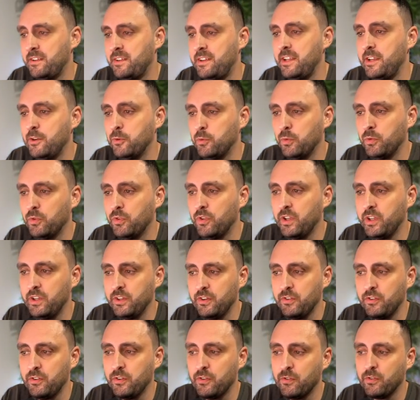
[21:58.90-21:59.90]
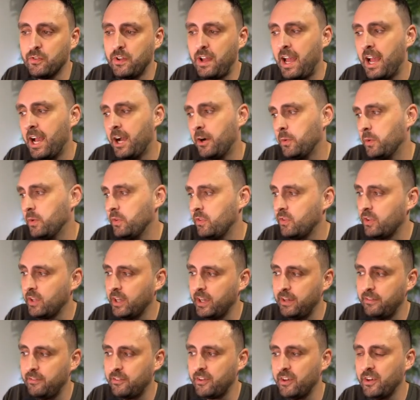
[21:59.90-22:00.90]
deals and hours
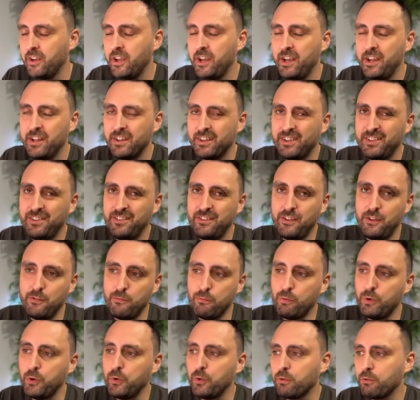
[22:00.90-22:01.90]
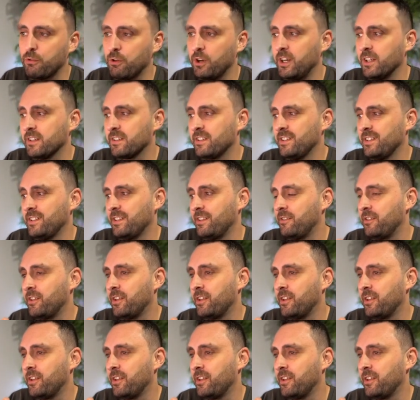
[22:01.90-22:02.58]
saved. And this is the real crux. This